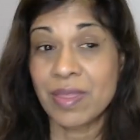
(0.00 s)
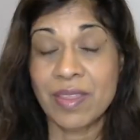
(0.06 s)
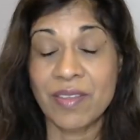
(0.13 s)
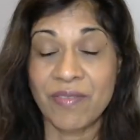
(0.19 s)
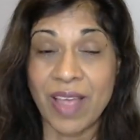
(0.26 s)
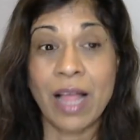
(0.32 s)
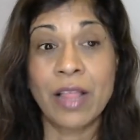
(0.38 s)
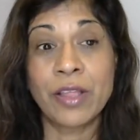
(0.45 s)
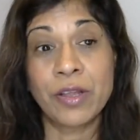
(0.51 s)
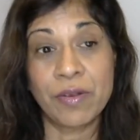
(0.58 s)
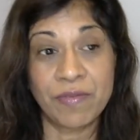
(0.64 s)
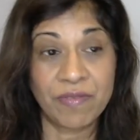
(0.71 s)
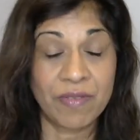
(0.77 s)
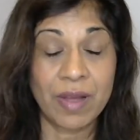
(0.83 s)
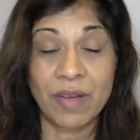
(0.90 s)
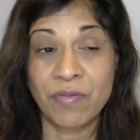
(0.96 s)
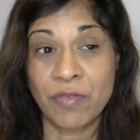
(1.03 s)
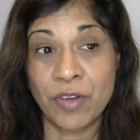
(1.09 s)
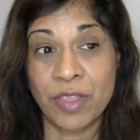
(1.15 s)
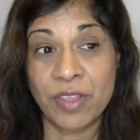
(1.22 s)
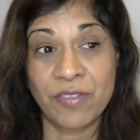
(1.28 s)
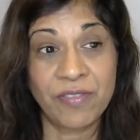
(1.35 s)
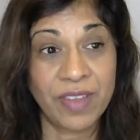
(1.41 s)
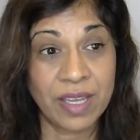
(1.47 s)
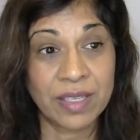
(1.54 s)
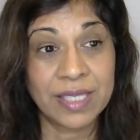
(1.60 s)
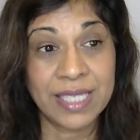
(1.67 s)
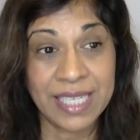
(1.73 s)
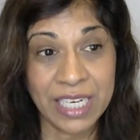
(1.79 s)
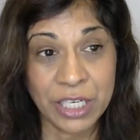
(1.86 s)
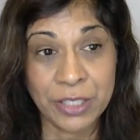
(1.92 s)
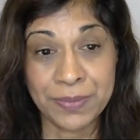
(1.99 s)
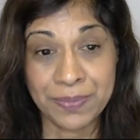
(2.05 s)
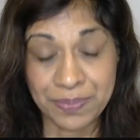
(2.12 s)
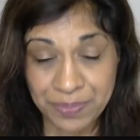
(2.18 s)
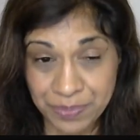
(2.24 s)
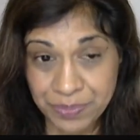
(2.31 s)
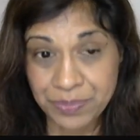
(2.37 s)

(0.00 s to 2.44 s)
the value for the field here.